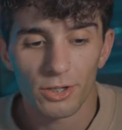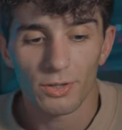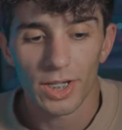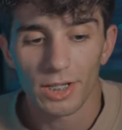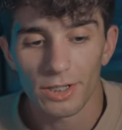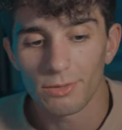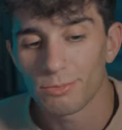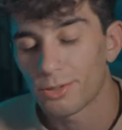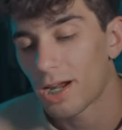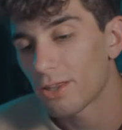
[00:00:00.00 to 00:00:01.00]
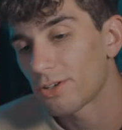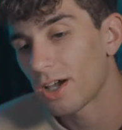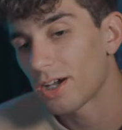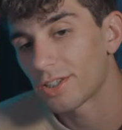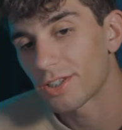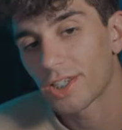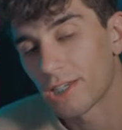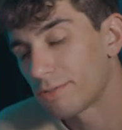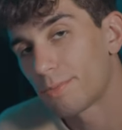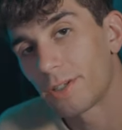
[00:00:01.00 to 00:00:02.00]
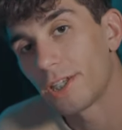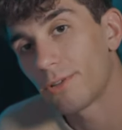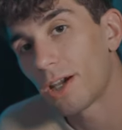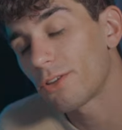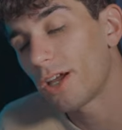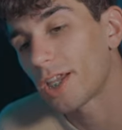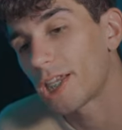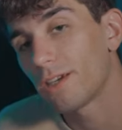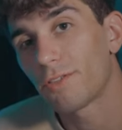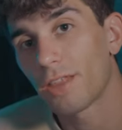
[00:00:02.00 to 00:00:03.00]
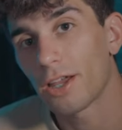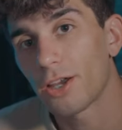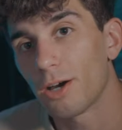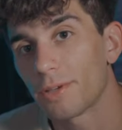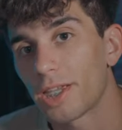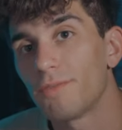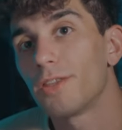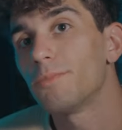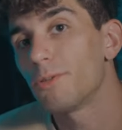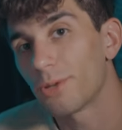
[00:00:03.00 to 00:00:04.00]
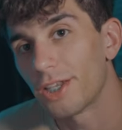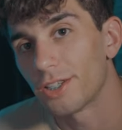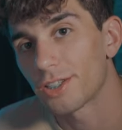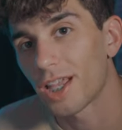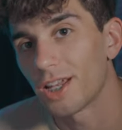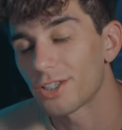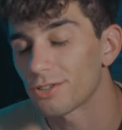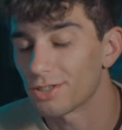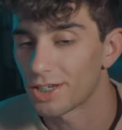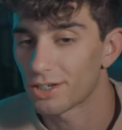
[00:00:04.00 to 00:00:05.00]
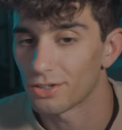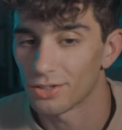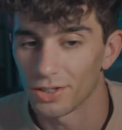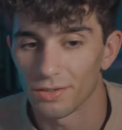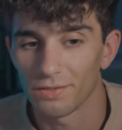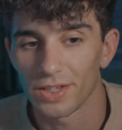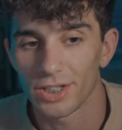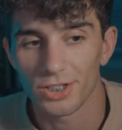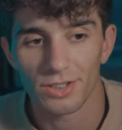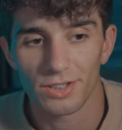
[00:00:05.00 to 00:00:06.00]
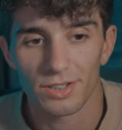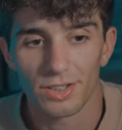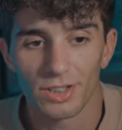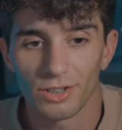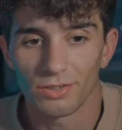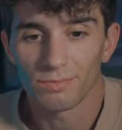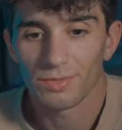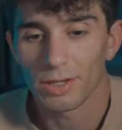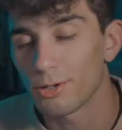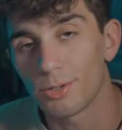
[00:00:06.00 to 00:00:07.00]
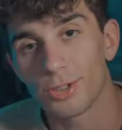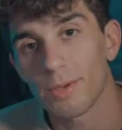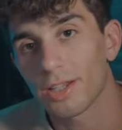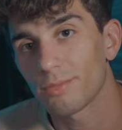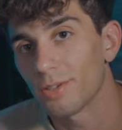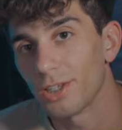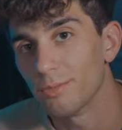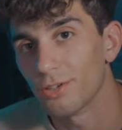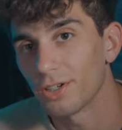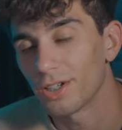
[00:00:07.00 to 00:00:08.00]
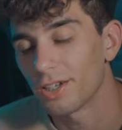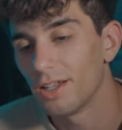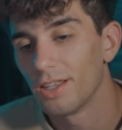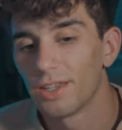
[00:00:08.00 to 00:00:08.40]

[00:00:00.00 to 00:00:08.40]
so he would rather not give up. He'd rather not give that up, give them away to Stannis so he could live. It just, you know, they won't respect him anymore. And,